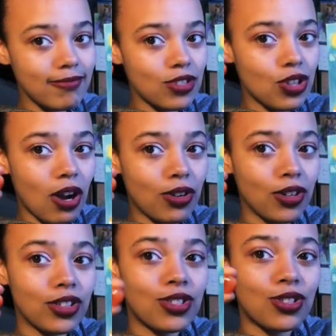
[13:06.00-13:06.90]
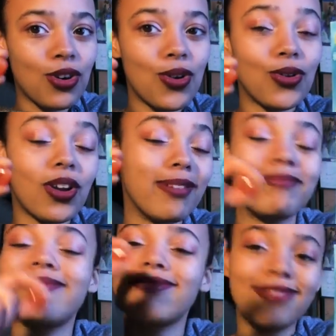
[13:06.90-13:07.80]
chakra stone,
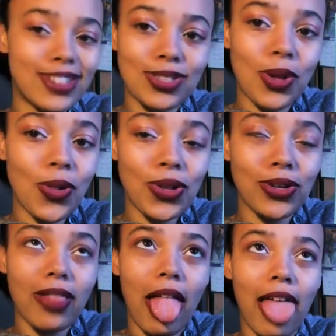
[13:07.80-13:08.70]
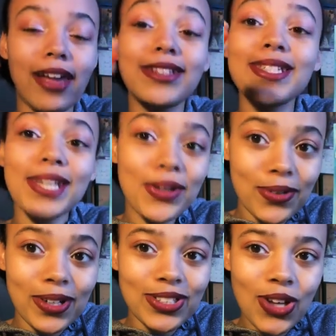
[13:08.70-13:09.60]
the
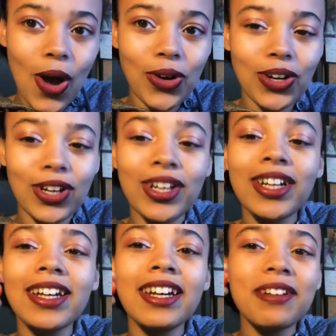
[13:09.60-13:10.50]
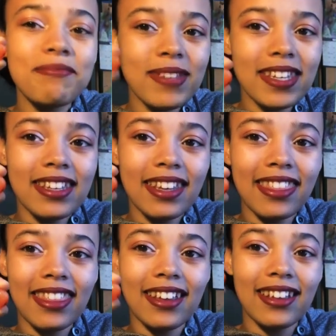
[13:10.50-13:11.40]
sacral chakra
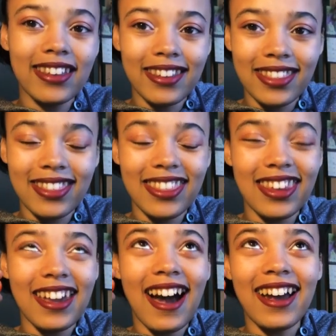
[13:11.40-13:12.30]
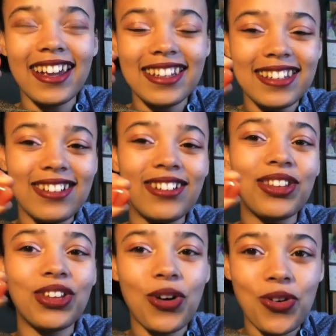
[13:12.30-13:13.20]
being the ideal,
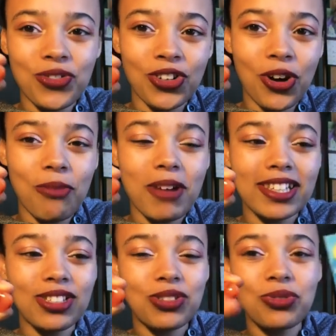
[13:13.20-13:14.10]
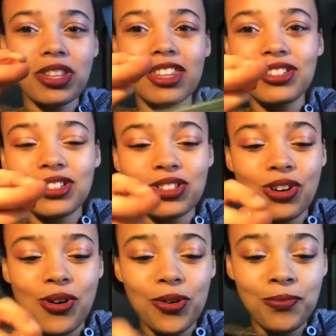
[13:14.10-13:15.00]
the overall message with this
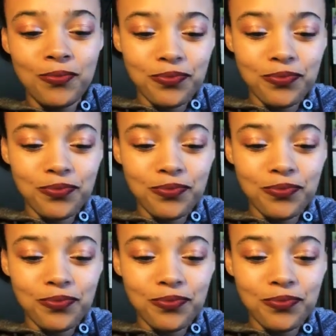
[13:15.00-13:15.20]
stone,